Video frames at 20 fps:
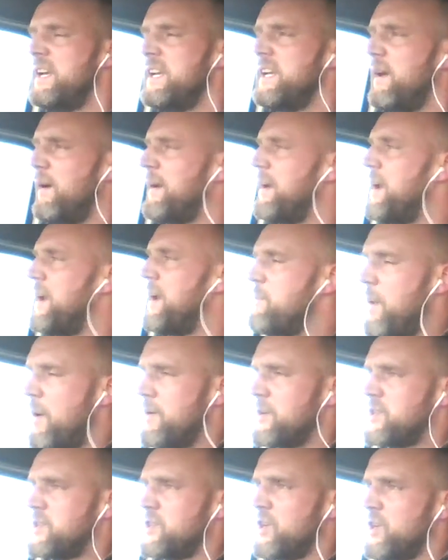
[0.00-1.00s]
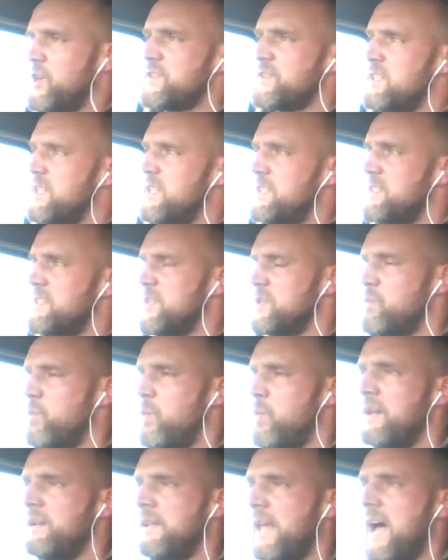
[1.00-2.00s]
I know Boris Johnson is
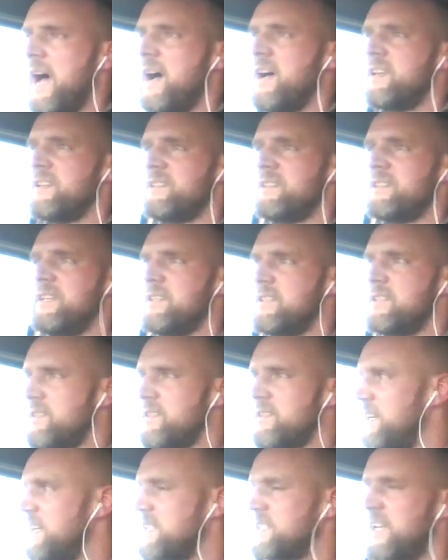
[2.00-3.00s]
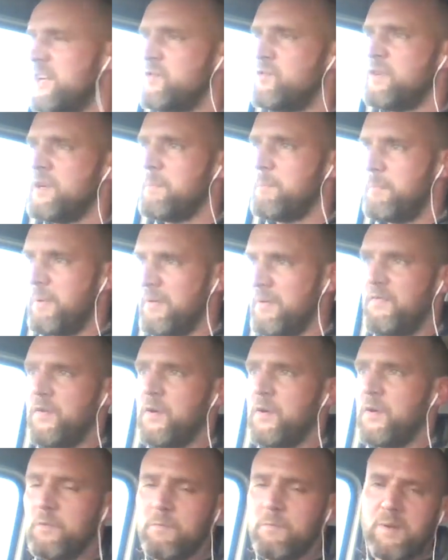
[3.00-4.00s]
wheeled out as this eccentric
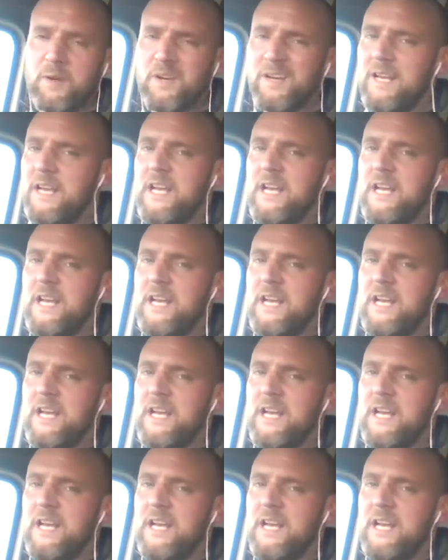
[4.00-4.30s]
buffoon, but